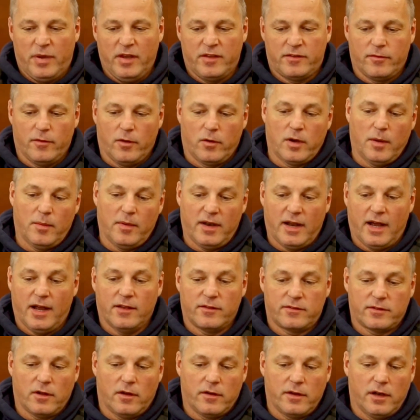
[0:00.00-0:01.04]
piece of equipment I
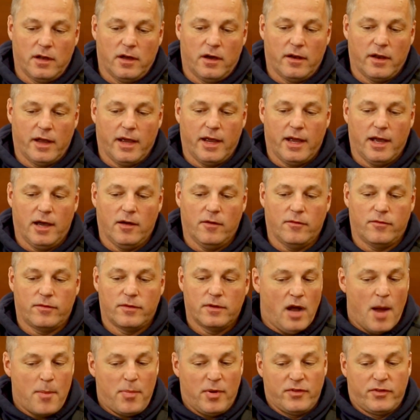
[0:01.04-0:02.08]
installed it on, I have
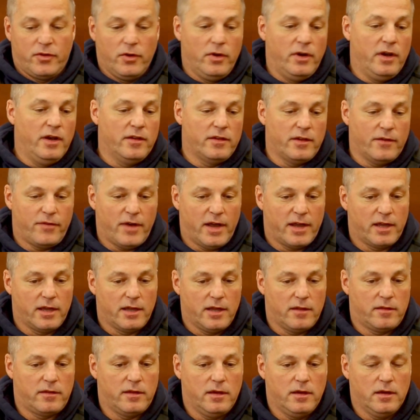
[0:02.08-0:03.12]
opportunities if I can
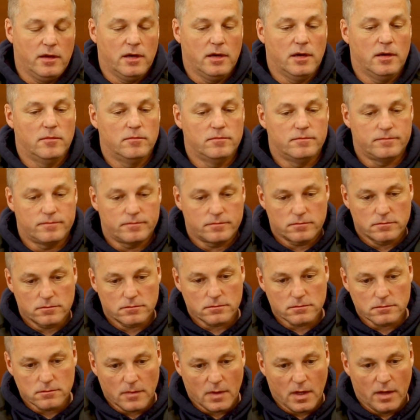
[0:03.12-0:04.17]
get the um,
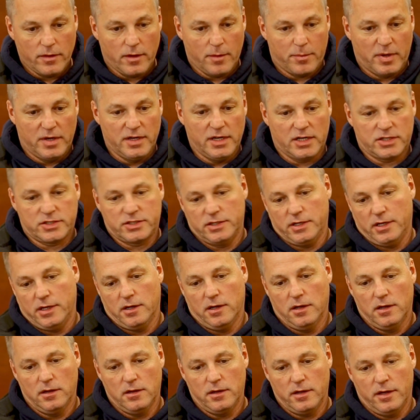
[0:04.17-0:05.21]
the production in
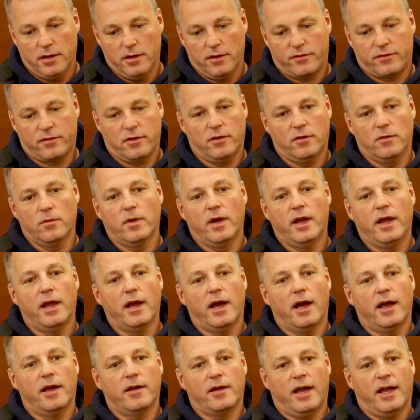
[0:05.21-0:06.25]
a, in a certain way,
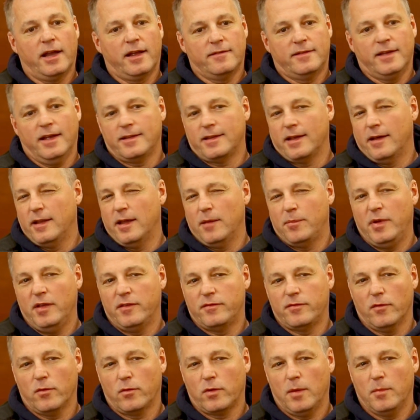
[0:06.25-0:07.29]
I, I can take down that
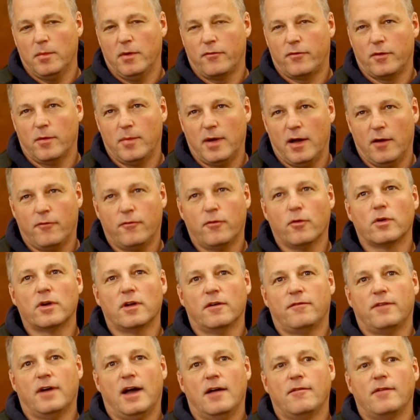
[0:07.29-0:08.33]
piece of equipment for about four
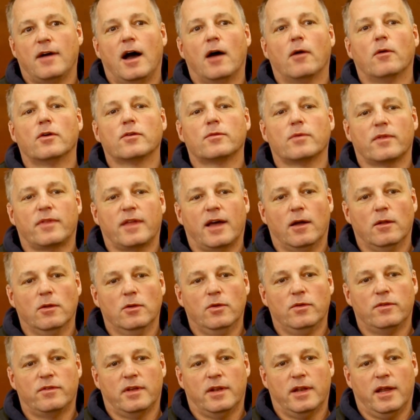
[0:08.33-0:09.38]
to five hours without
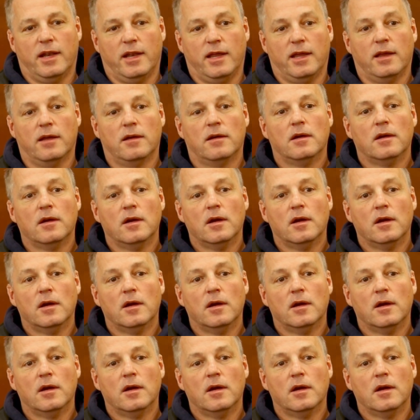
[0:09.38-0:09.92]
losing any